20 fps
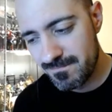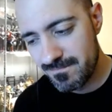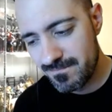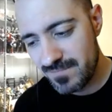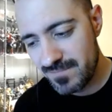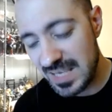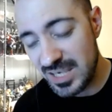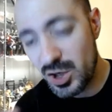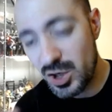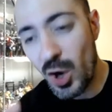
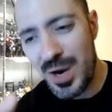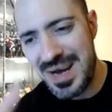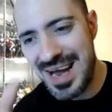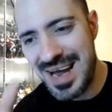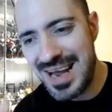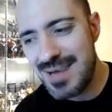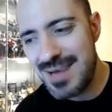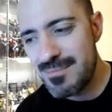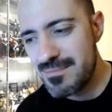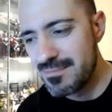It's got a
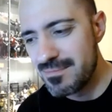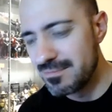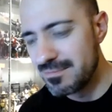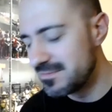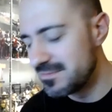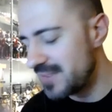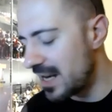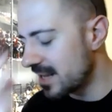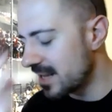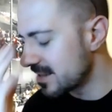name.
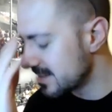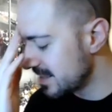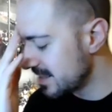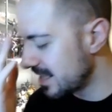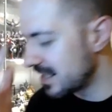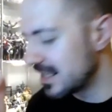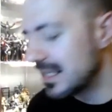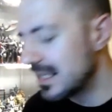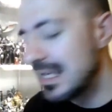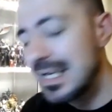Fuck's sake.
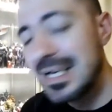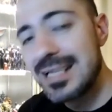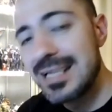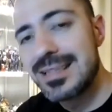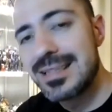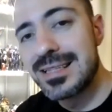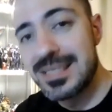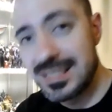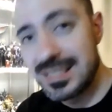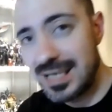
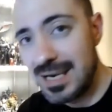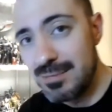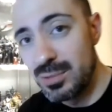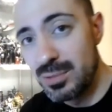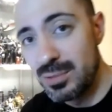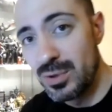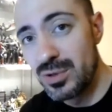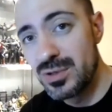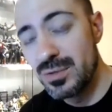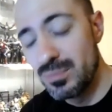The
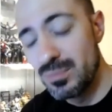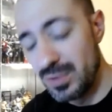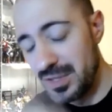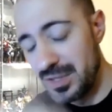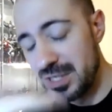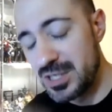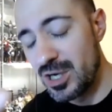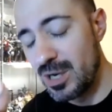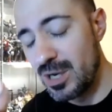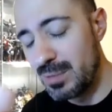skateboard with the
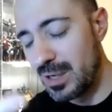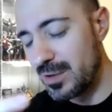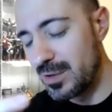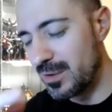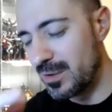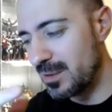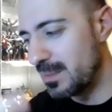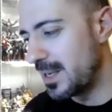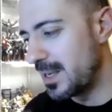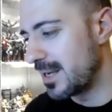turbine on the
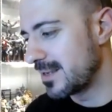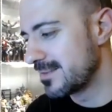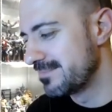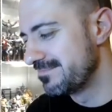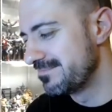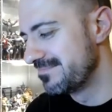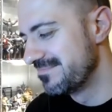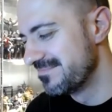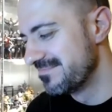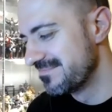back.
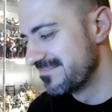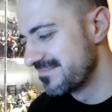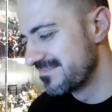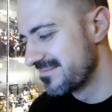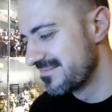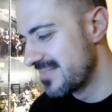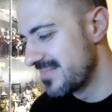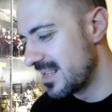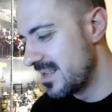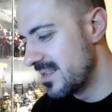
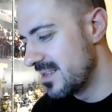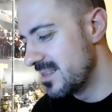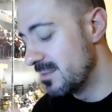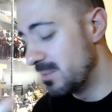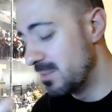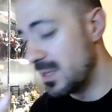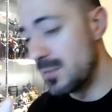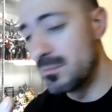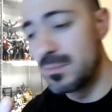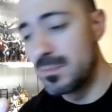The
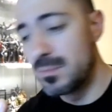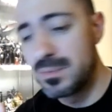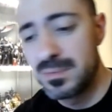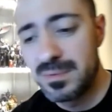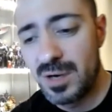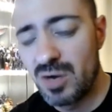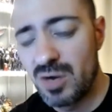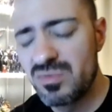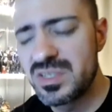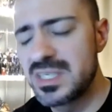blimp.
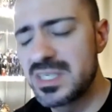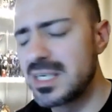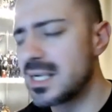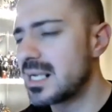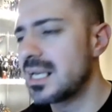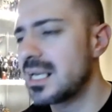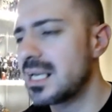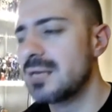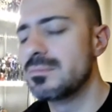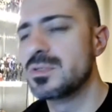Obviously, they
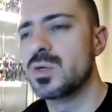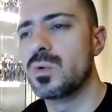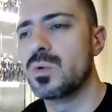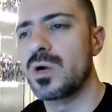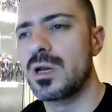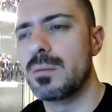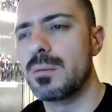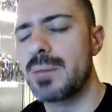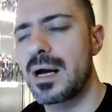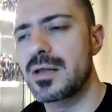keep talking
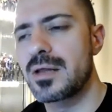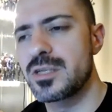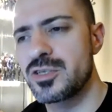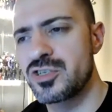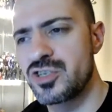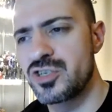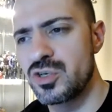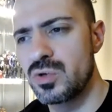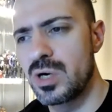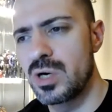about the
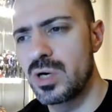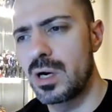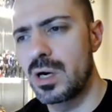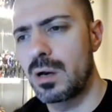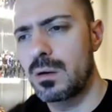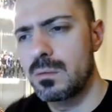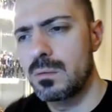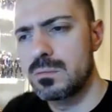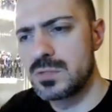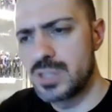sewer
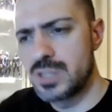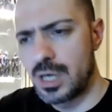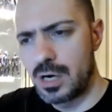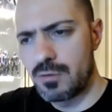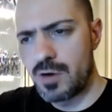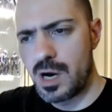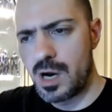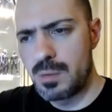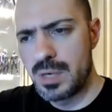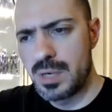
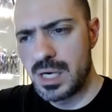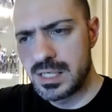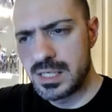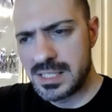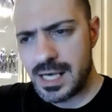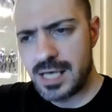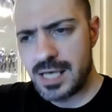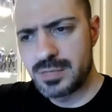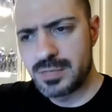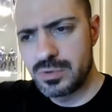diorama
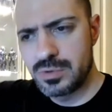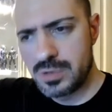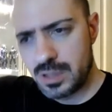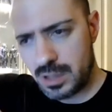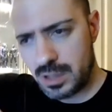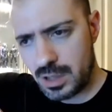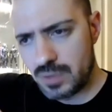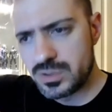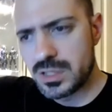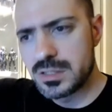attachment that
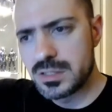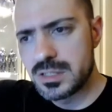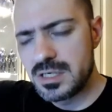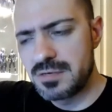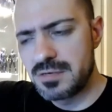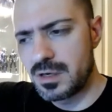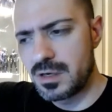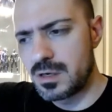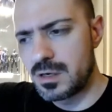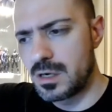goes underneath
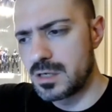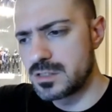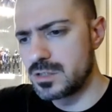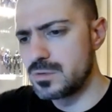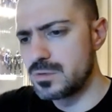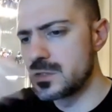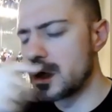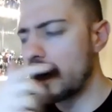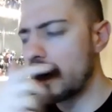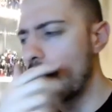the
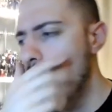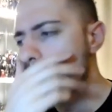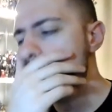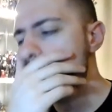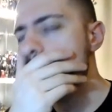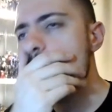cartoon dire.